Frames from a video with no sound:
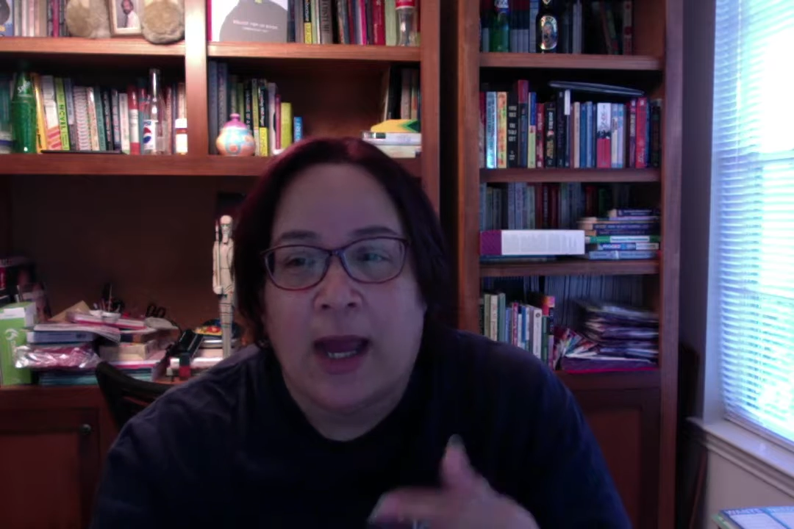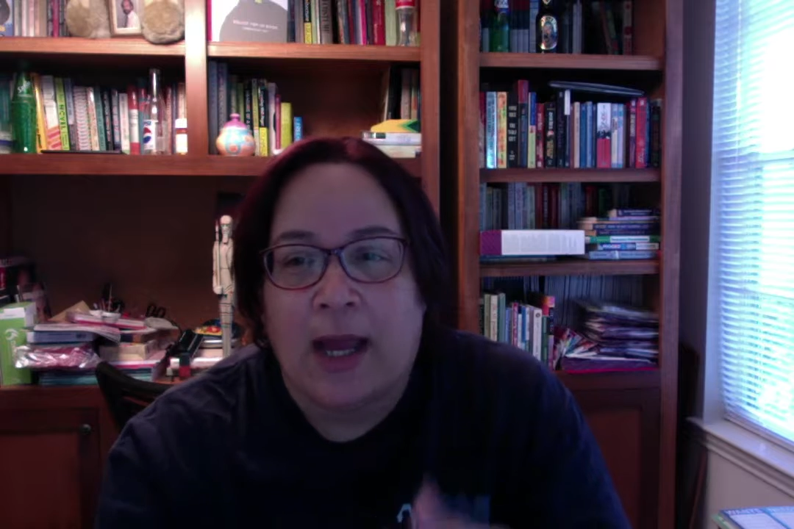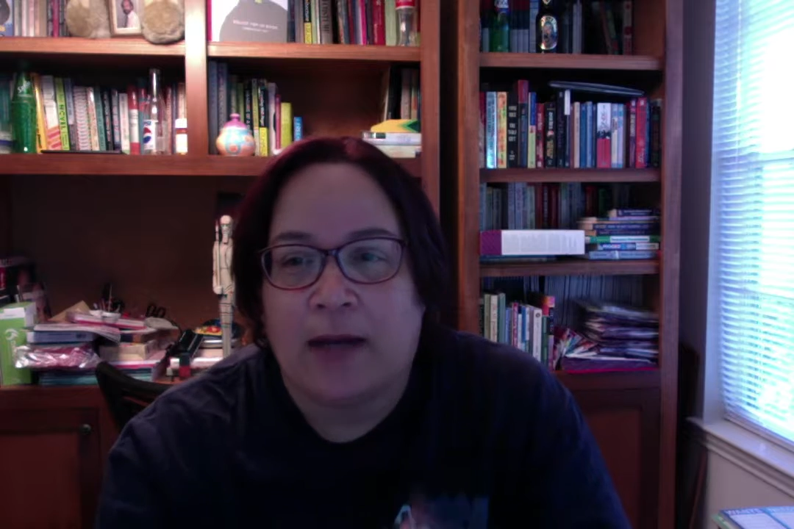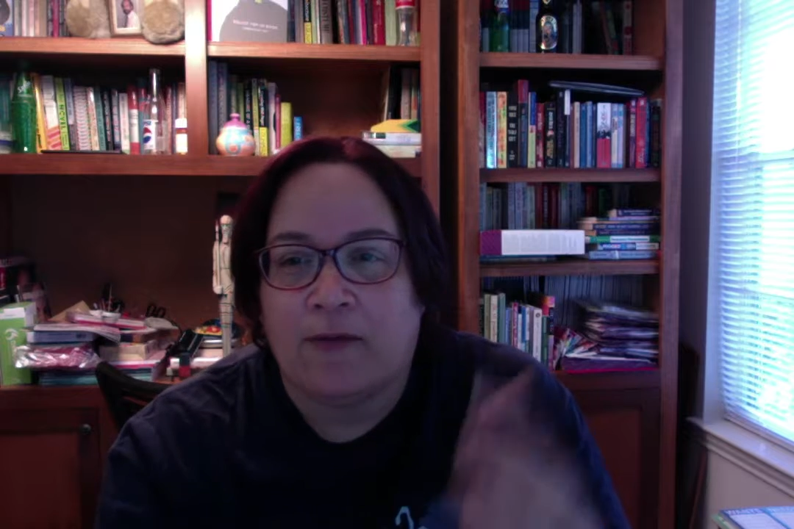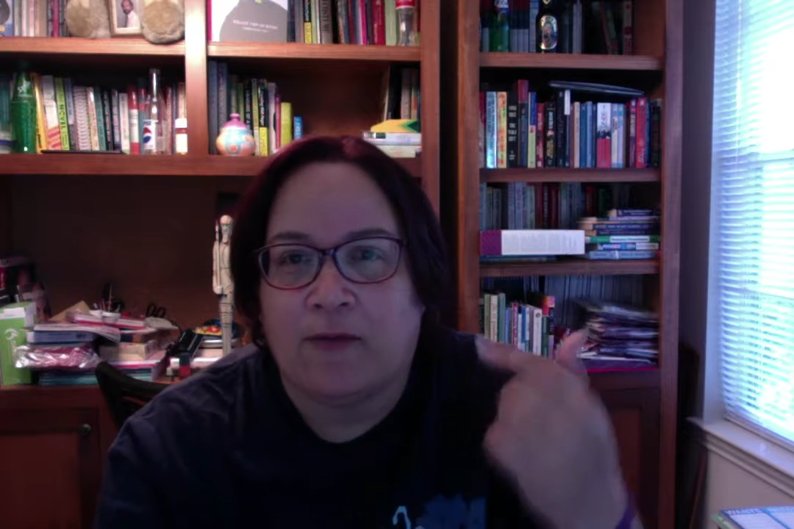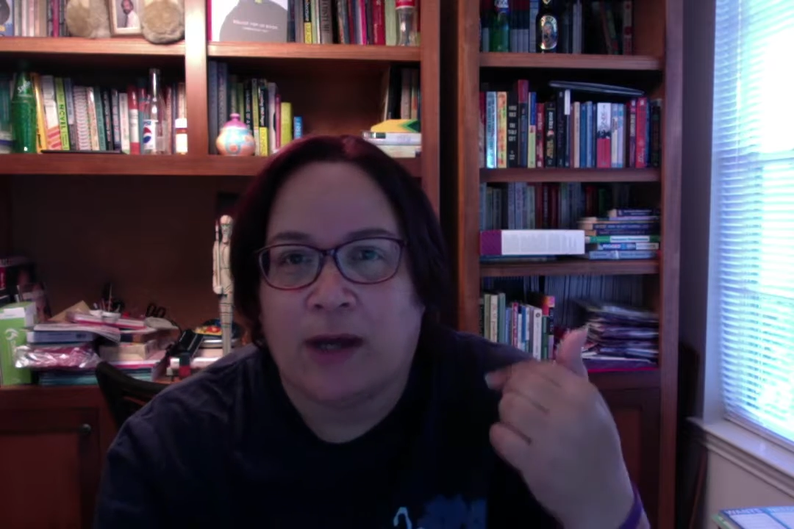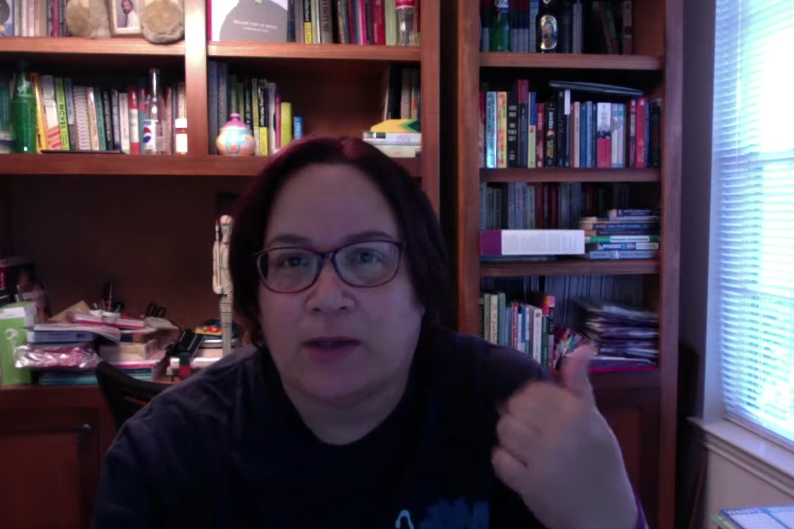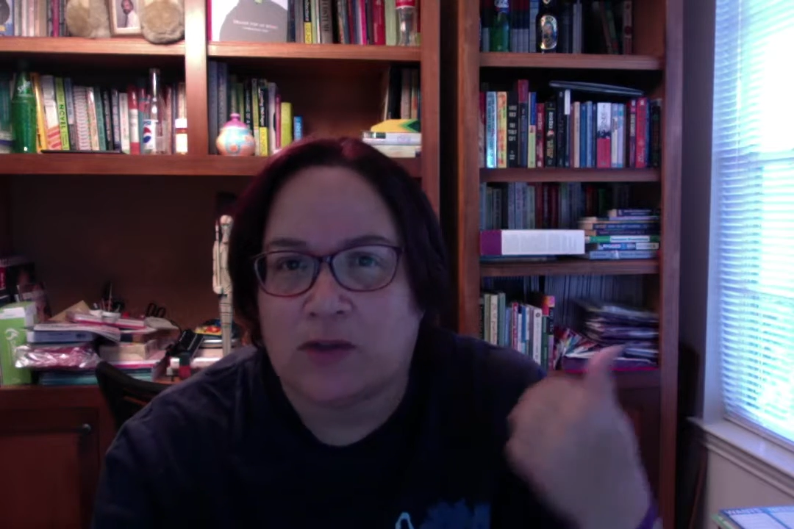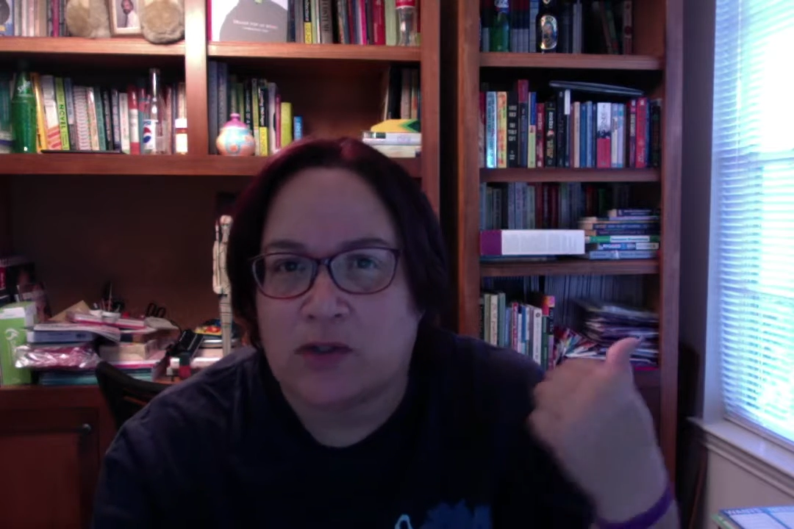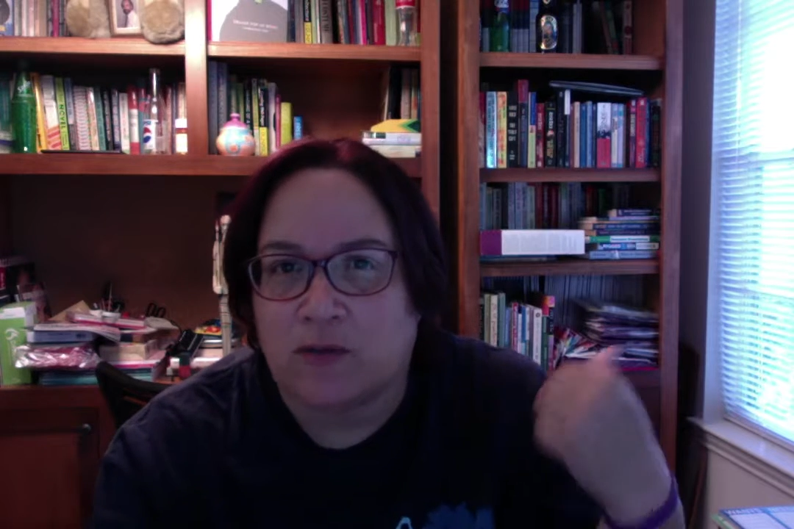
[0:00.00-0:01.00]
And in
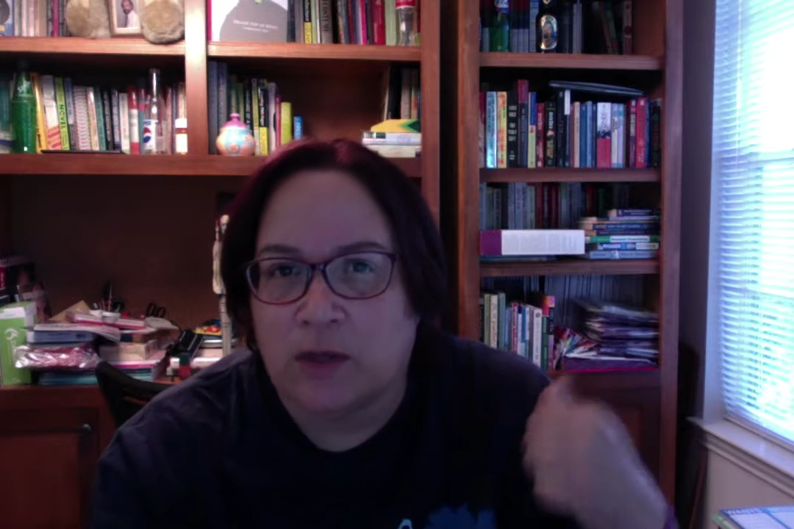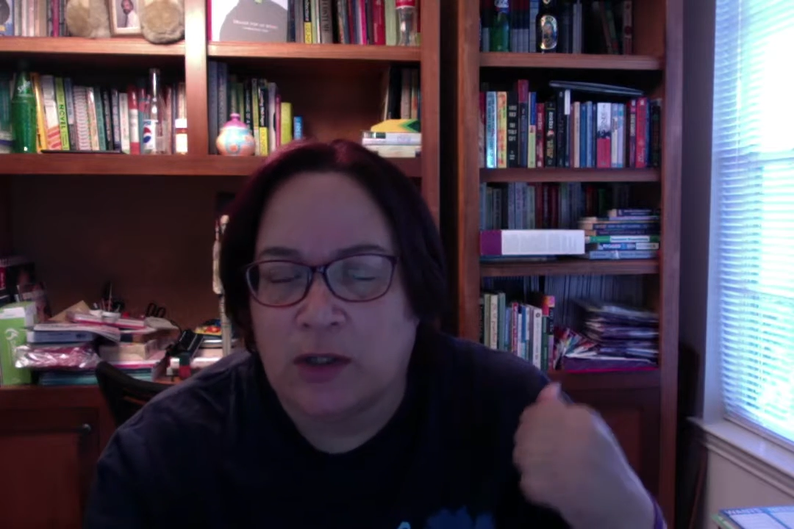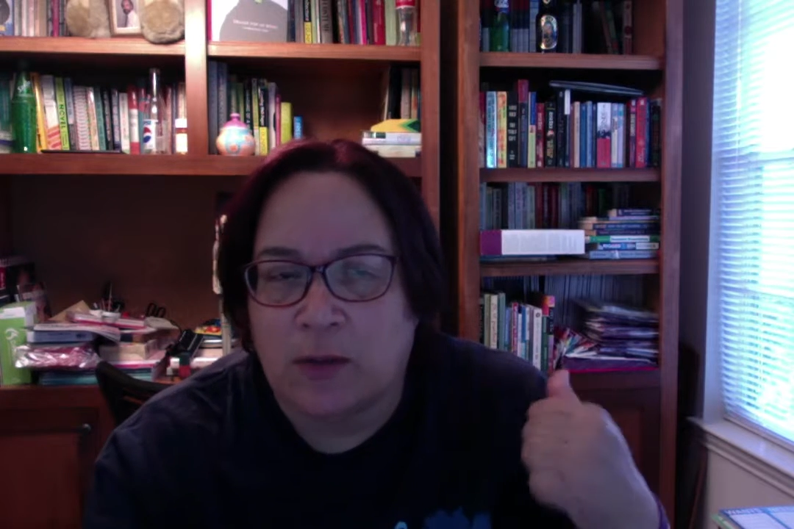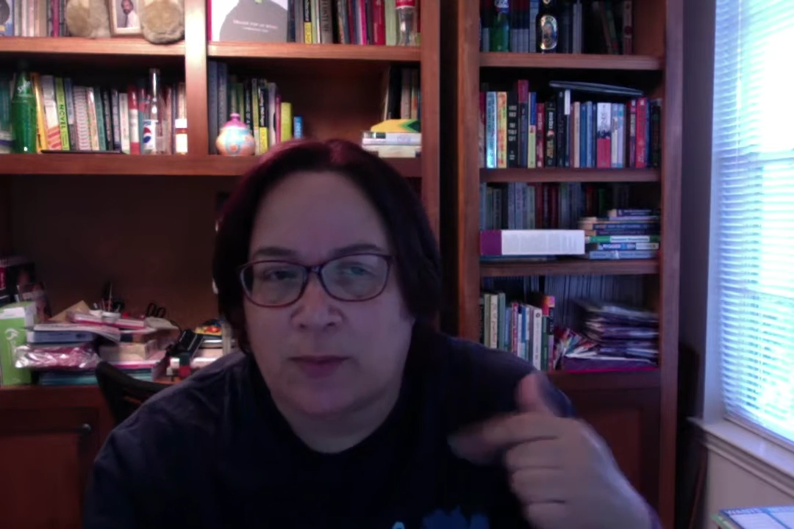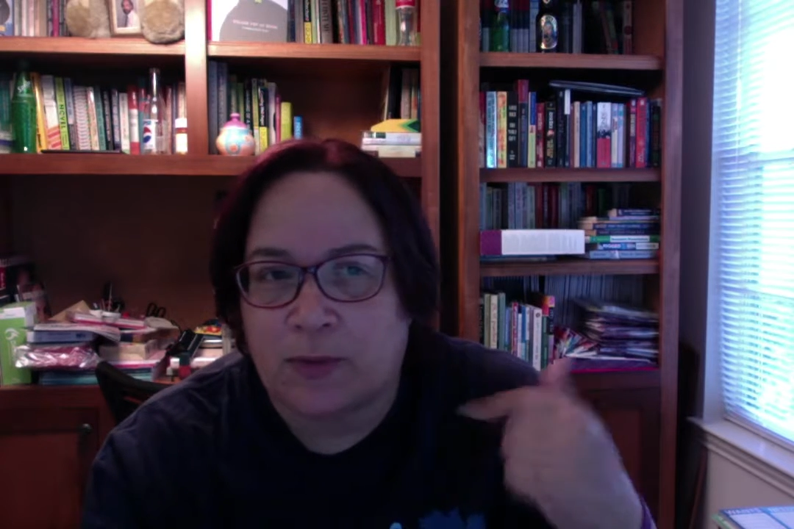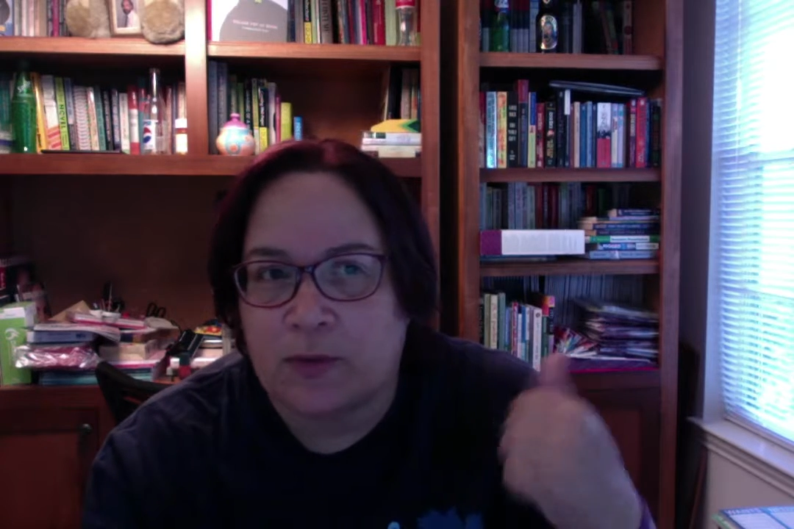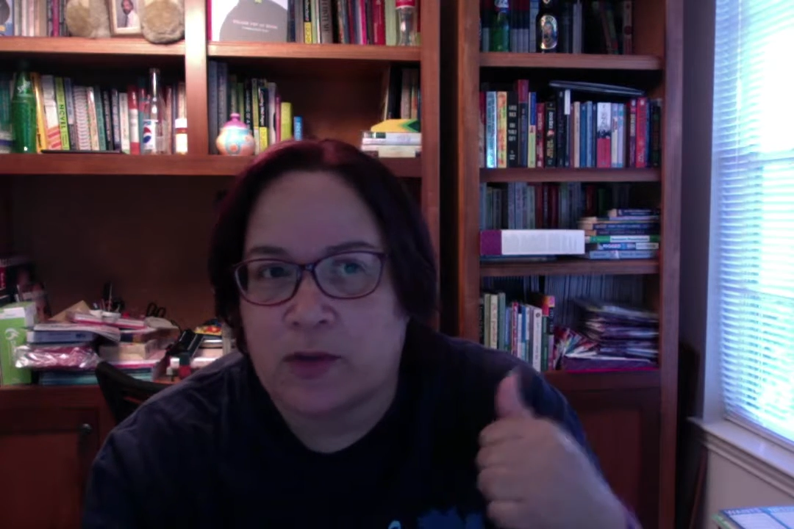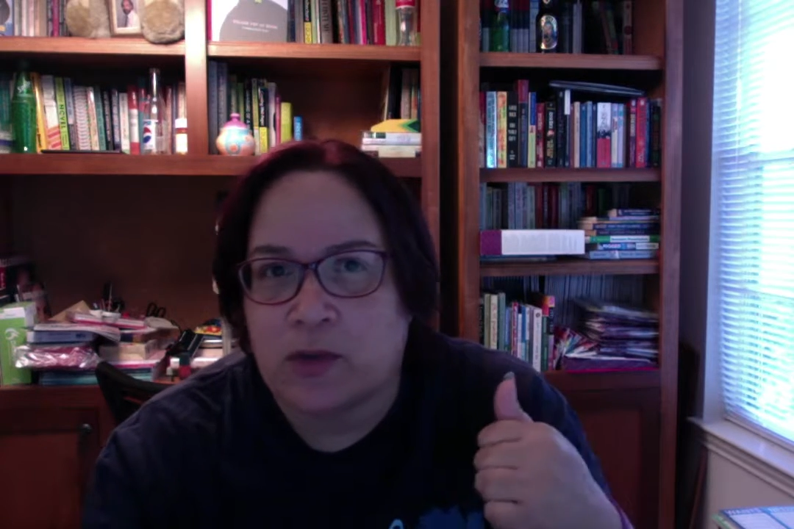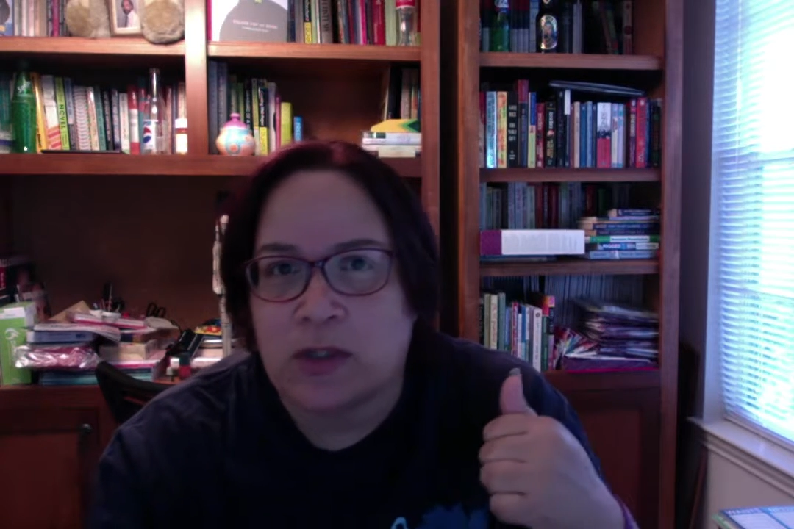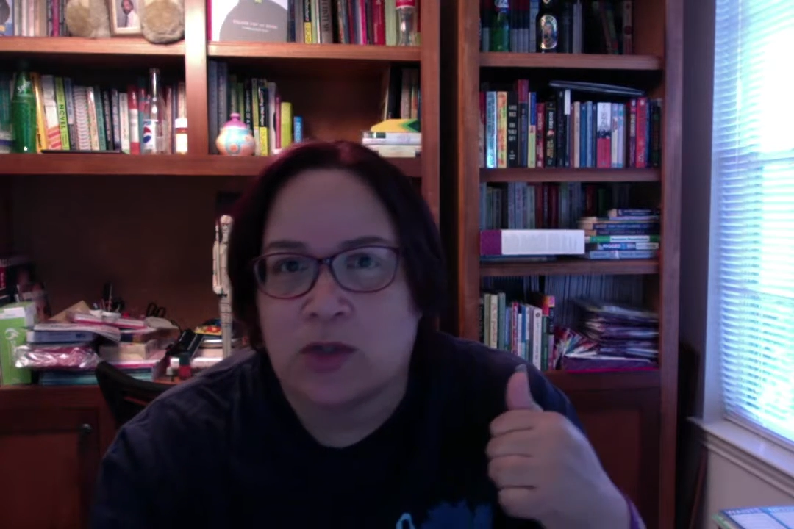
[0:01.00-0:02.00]
fact, there's a video
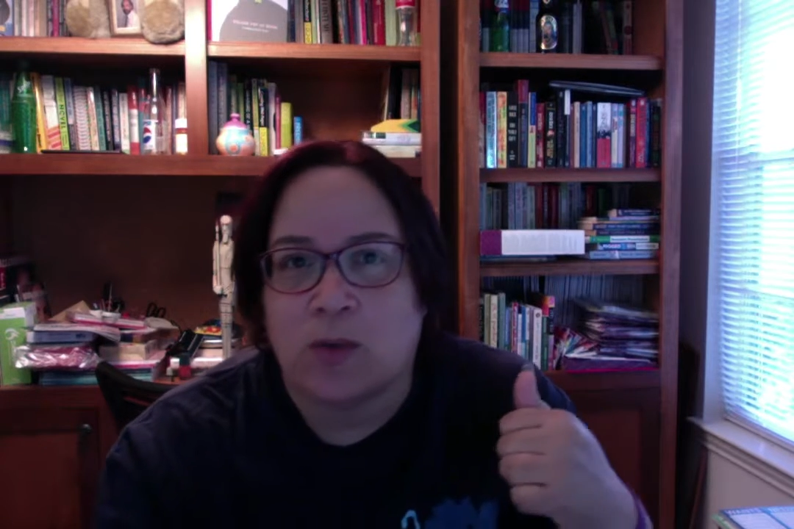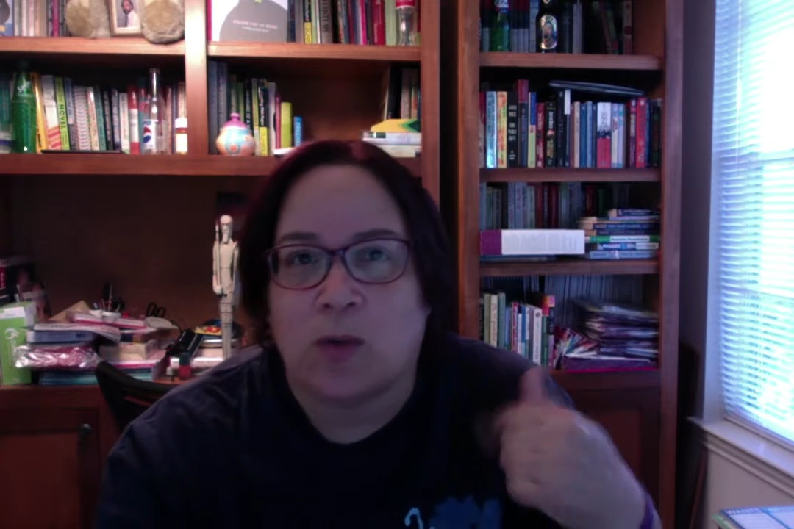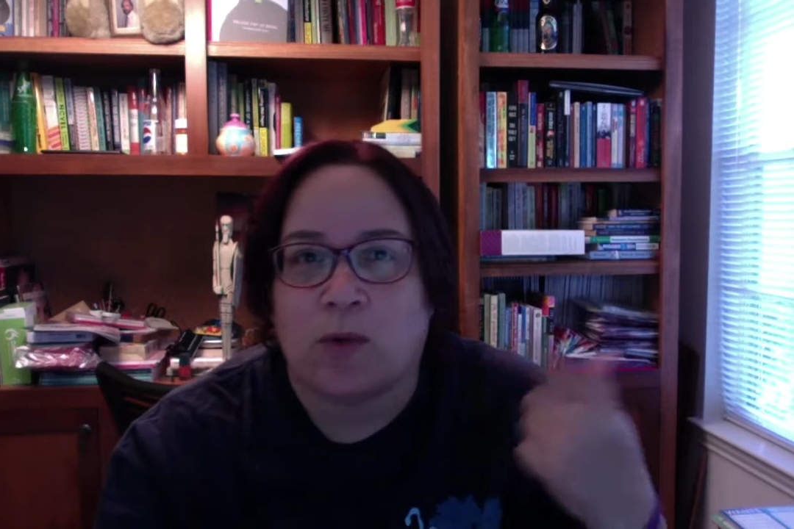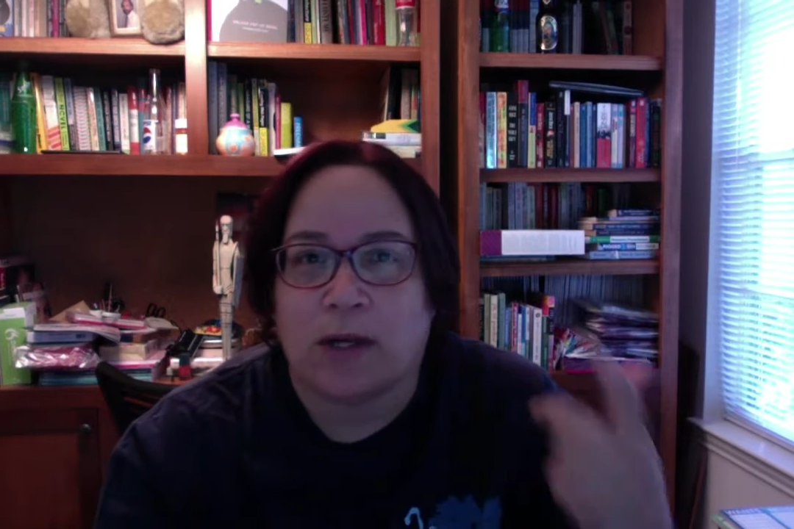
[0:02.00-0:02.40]
previous to this one